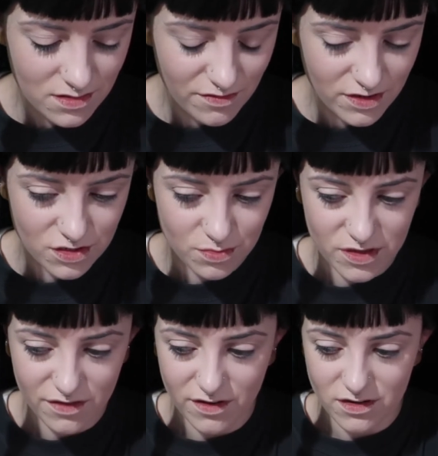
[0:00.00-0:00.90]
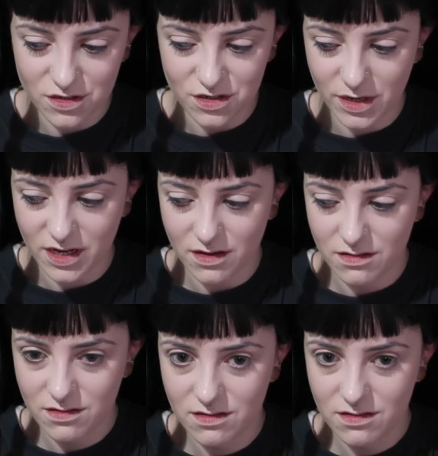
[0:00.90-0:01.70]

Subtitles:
I just put that foundation in my hair.